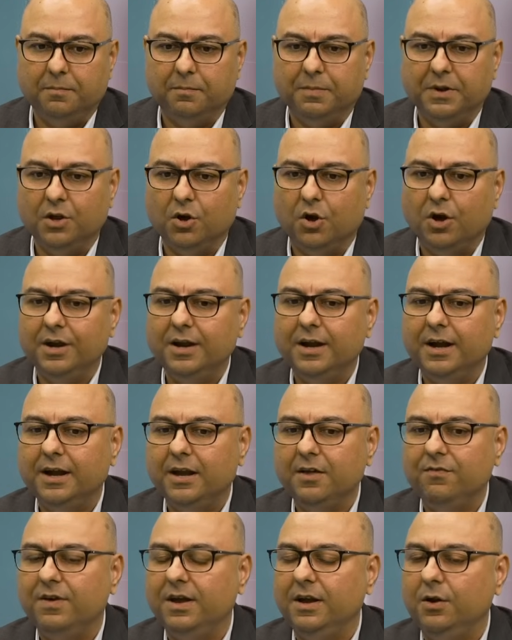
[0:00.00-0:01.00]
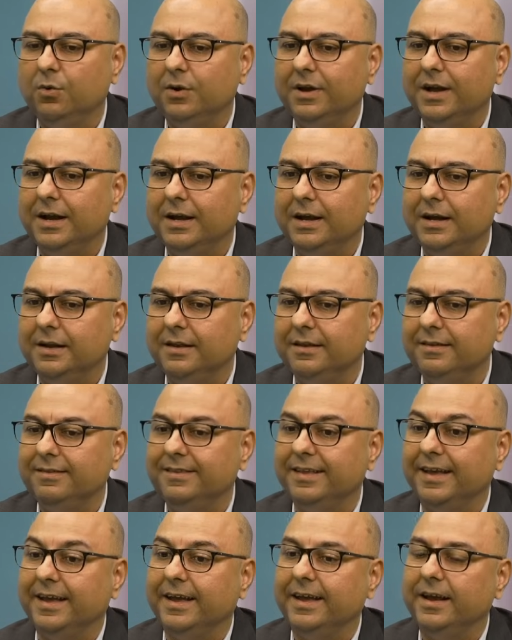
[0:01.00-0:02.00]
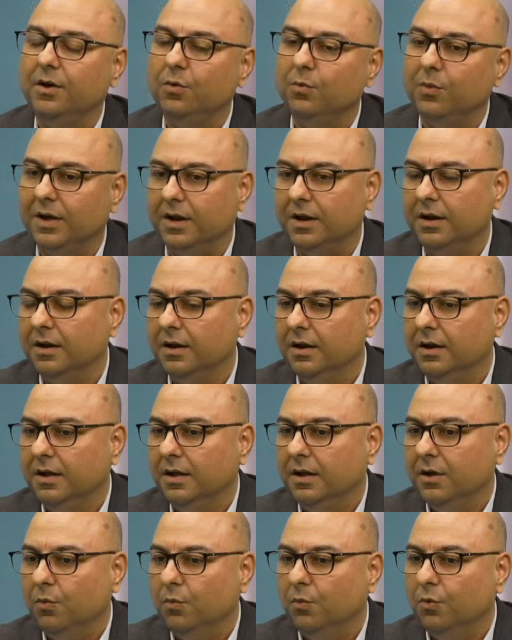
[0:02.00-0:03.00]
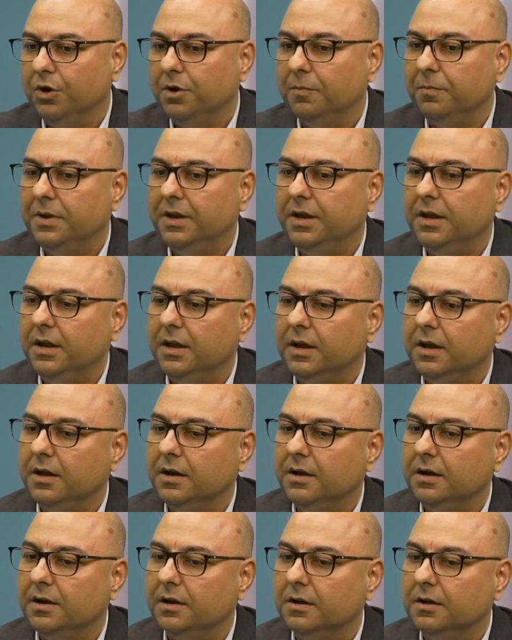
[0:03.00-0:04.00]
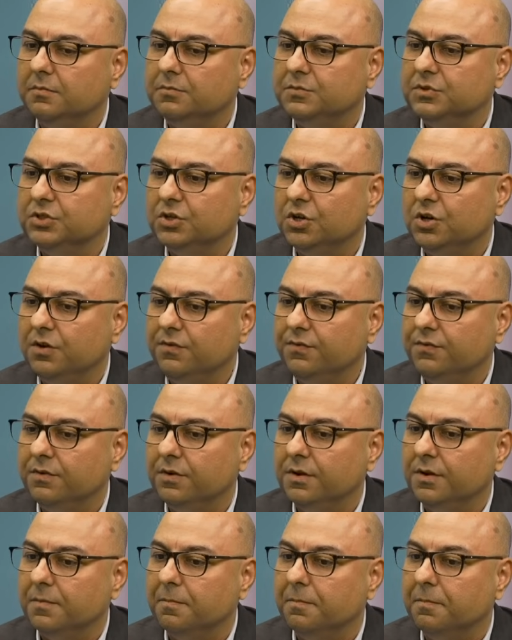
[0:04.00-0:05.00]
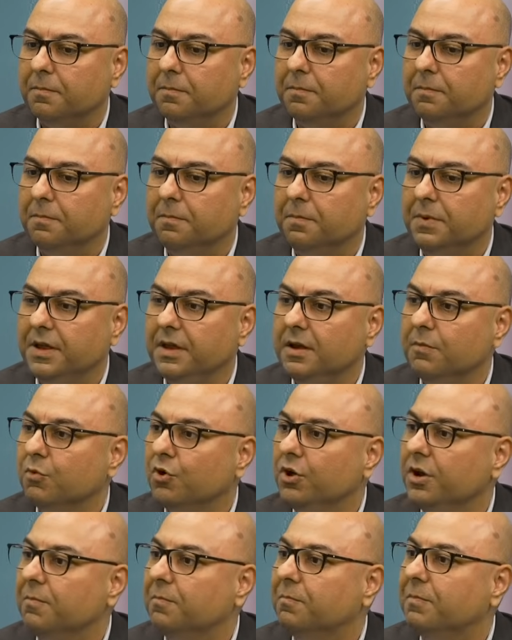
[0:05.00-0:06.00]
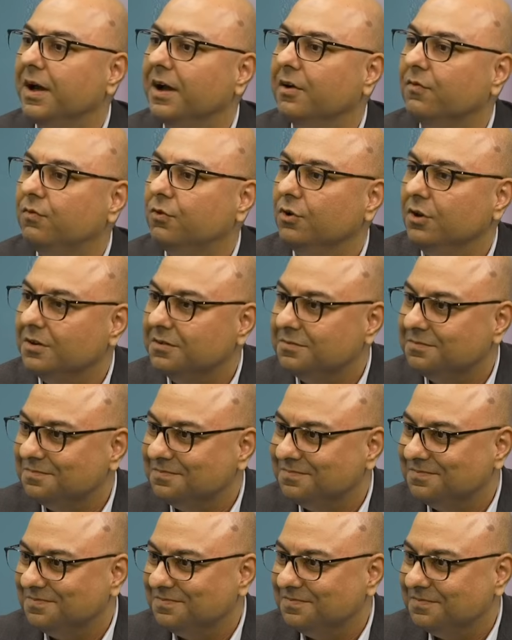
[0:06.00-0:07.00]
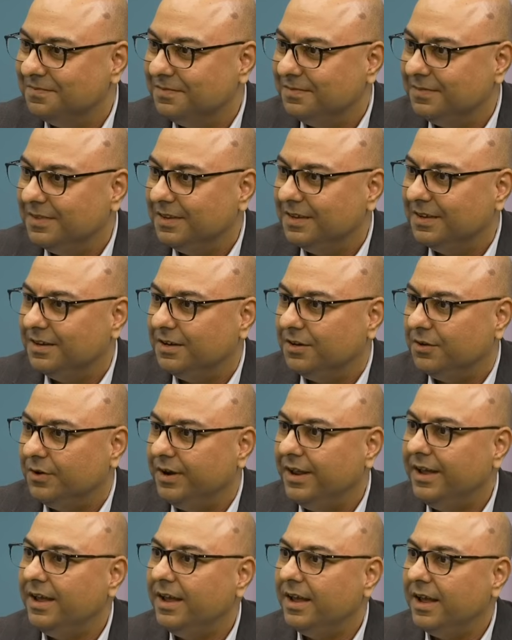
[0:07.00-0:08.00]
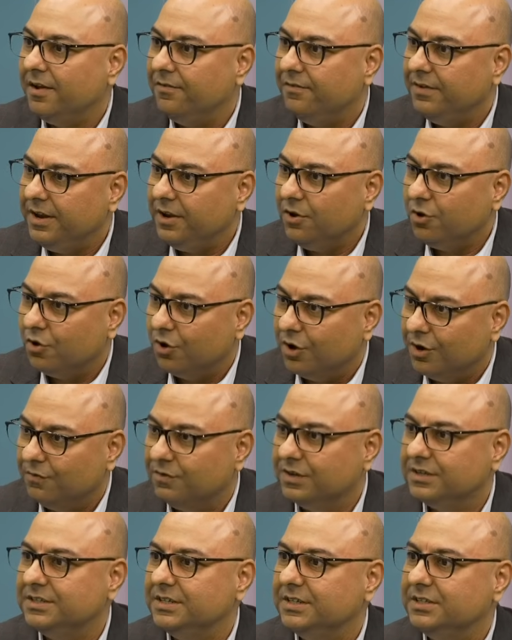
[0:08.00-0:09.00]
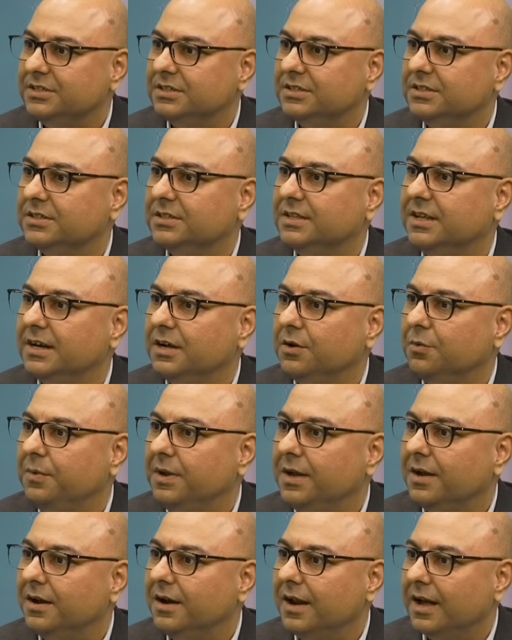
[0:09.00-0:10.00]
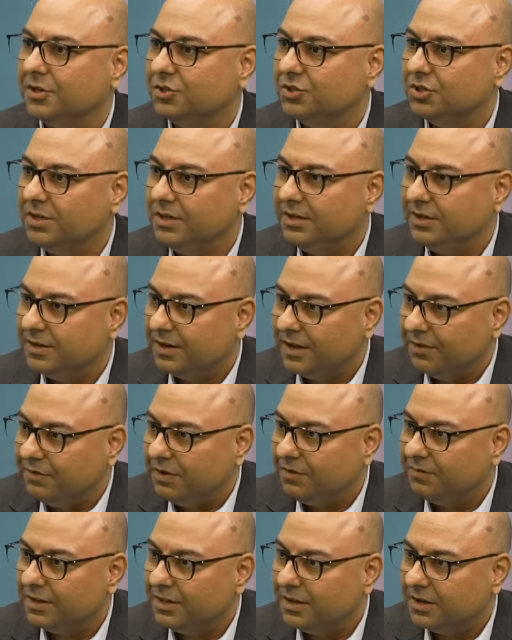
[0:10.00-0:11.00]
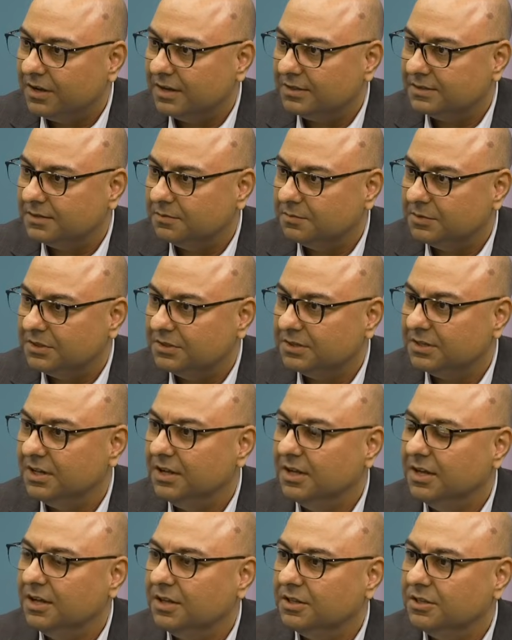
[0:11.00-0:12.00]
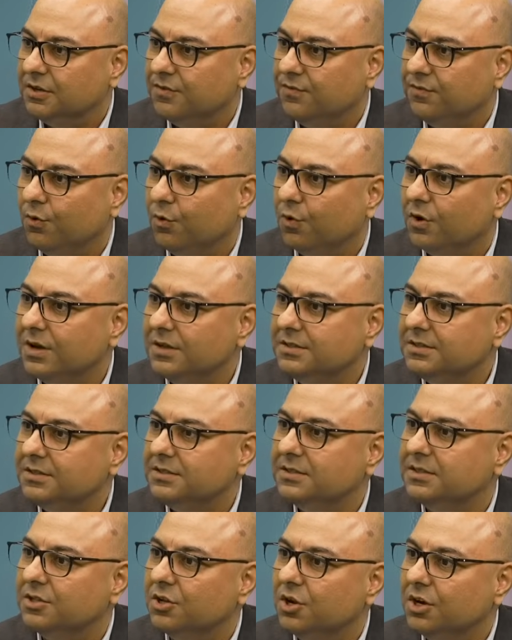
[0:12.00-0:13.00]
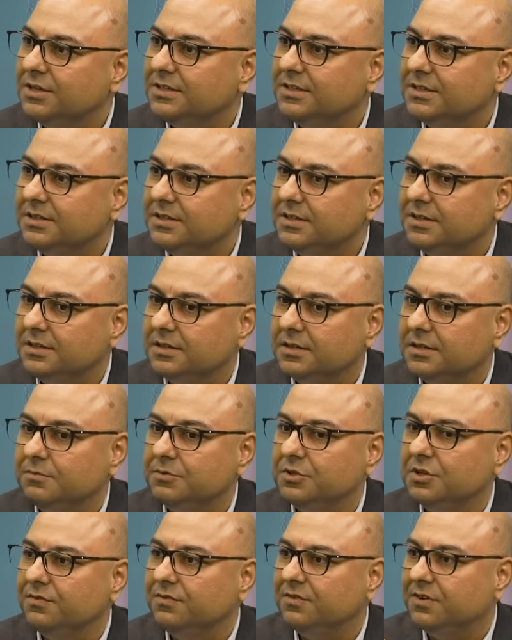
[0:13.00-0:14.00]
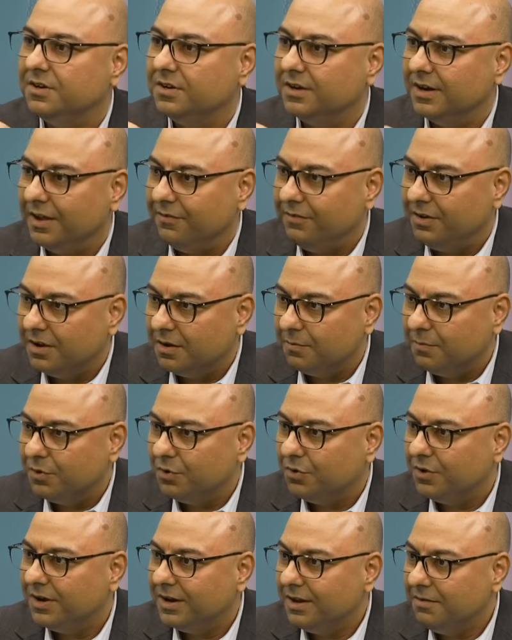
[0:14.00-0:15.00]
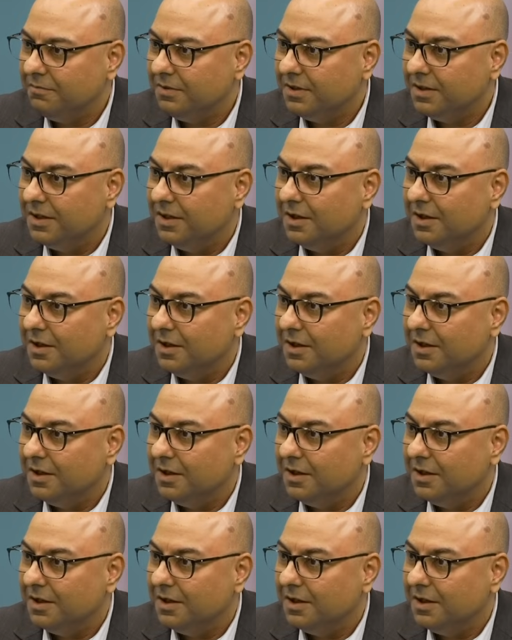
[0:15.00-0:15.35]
Beyond that, if I look at it, the second one would be in terms of being more impactful. Today, every conversations that we are actually driving with our customers, the focus is not just in terms of driving a program,